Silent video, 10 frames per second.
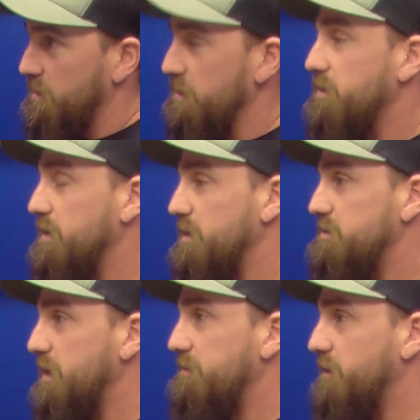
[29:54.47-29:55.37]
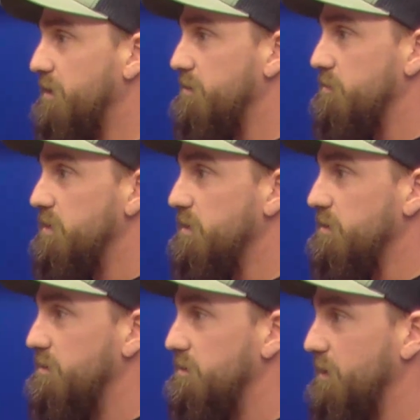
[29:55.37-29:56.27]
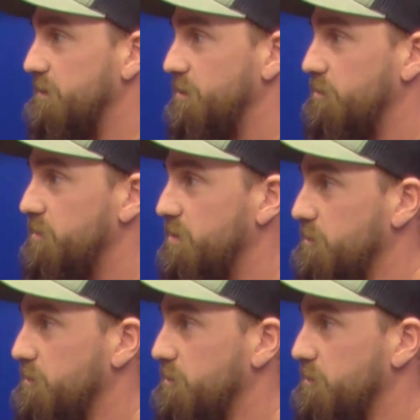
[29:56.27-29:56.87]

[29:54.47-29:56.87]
And the thing is, I invited them in. I told them